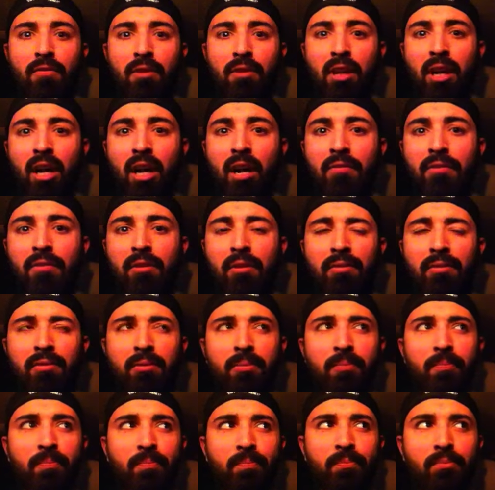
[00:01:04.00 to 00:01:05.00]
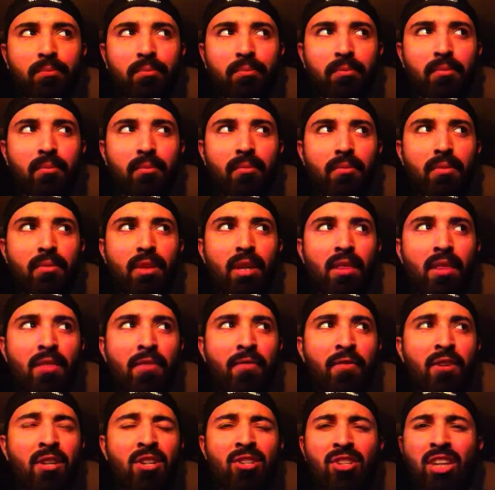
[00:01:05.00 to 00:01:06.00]
feed off of. The
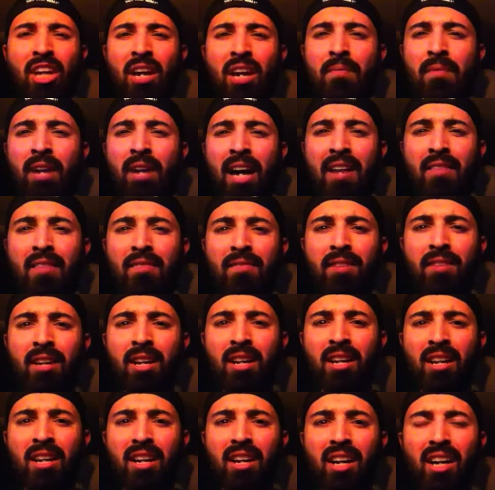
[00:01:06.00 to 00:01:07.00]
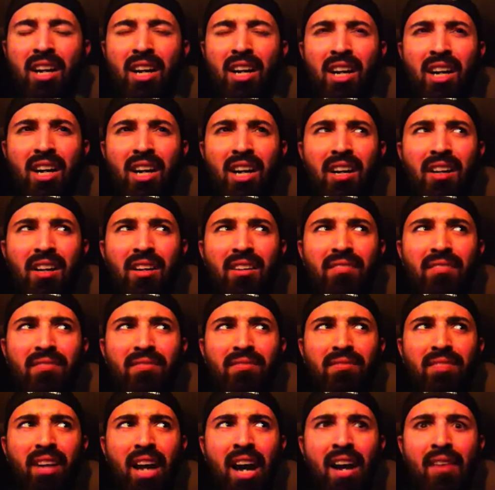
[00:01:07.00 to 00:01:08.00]
finish came kind of out
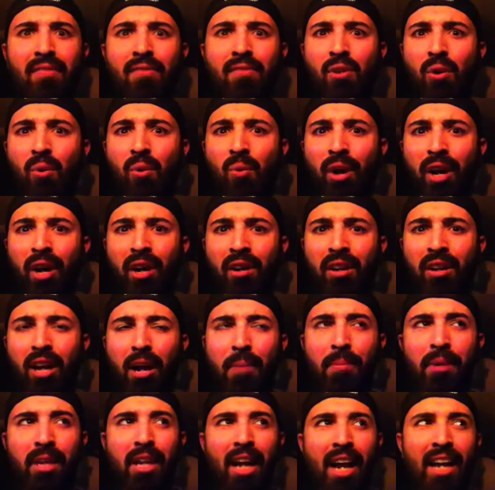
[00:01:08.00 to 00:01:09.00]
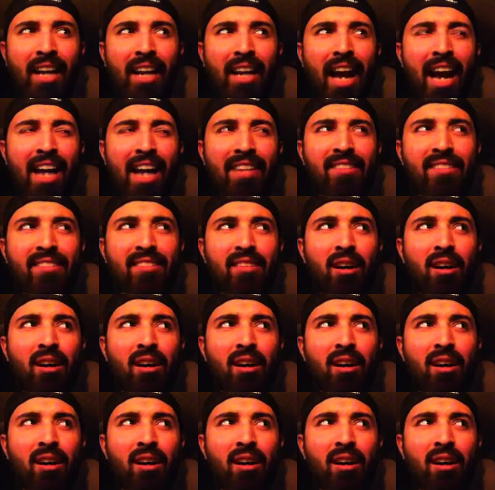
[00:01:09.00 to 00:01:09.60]
of nowhere. I mean, I